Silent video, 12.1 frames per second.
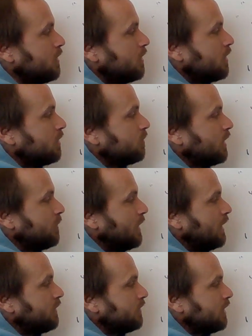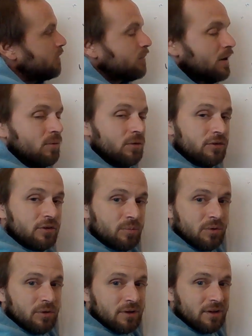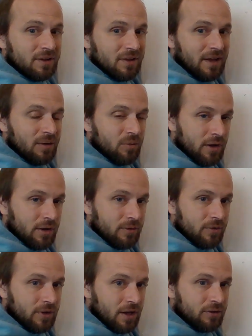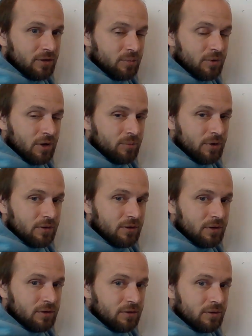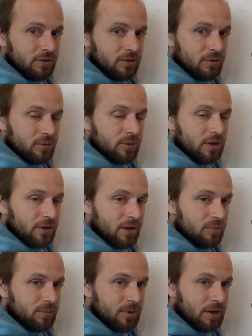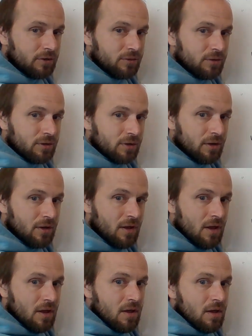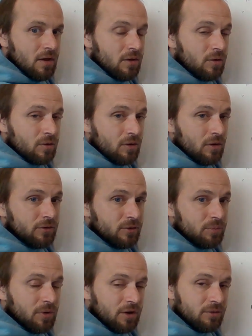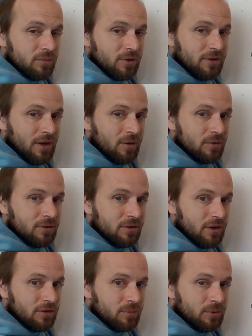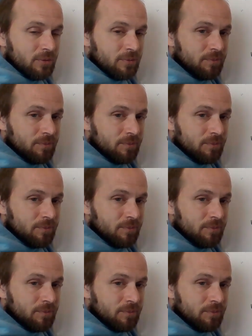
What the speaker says: And my math lab might want you to put it in that way if they ask you a problem like this, or my lab in Mastering, okay? You could also approximate that with a decimal.